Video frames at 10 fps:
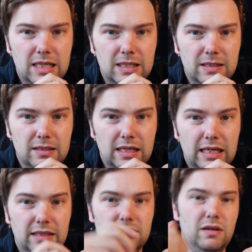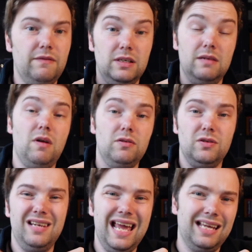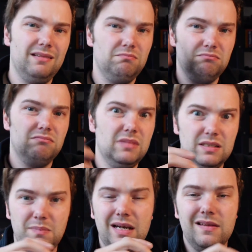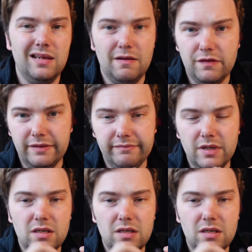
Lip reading: and you have it around your neck, it's better than nothing.